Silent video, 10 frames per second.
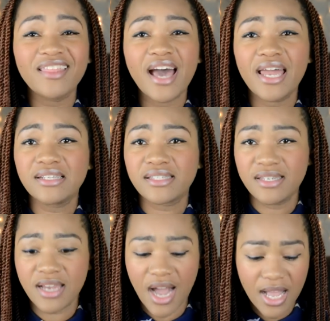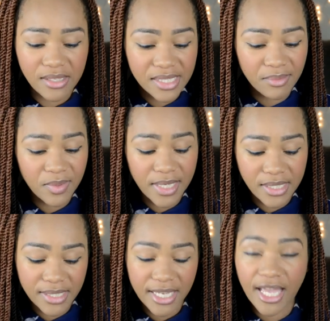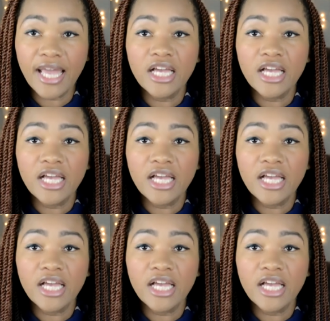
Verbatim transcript: that is not someone's like